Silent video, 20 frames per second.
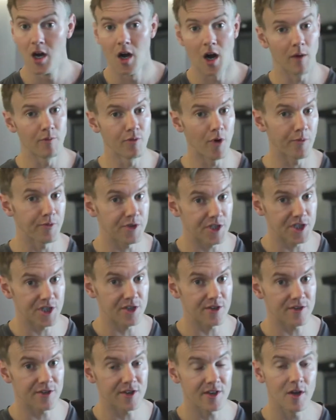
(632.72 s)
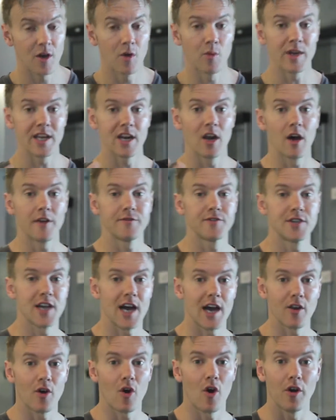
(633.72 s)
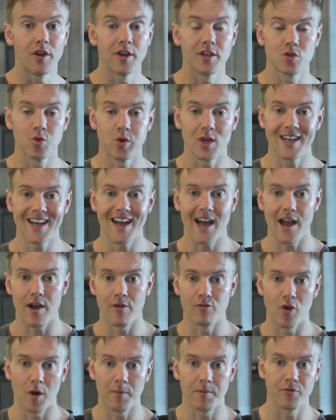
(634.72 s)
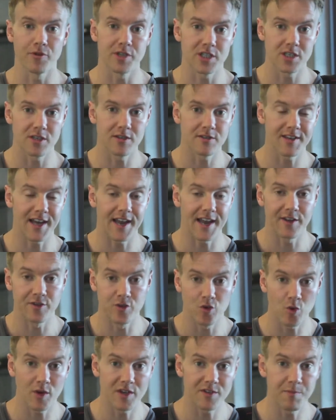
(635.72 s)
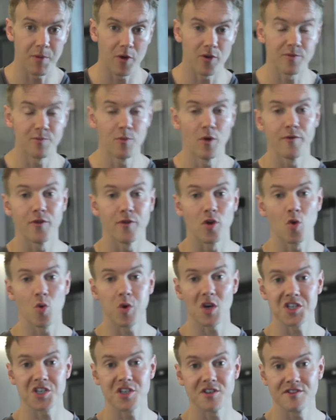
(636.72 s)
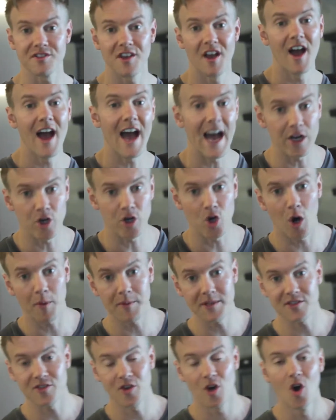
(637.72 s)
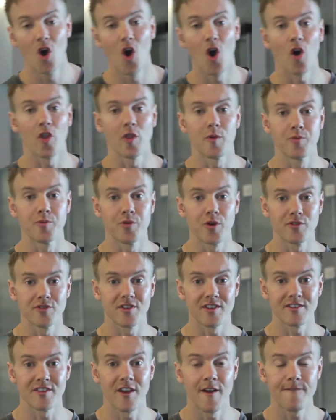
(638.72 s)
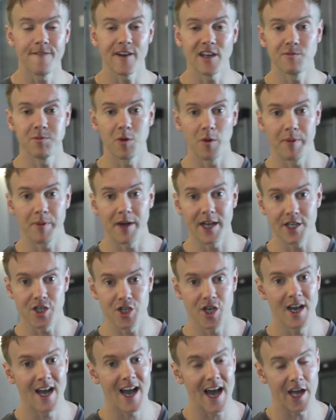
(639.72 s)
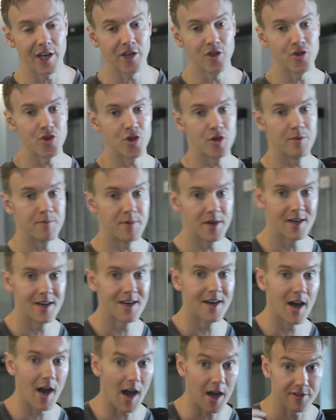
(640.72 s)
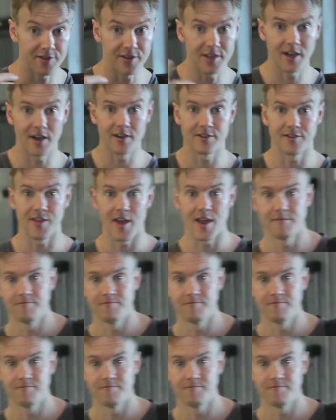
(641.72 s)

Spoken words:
I'm Rob Riches. We can live chat on Twitter at Rob Riches, and as always, post more of your questions and comments on the Process Facebook page and YouTube. I see you guys then.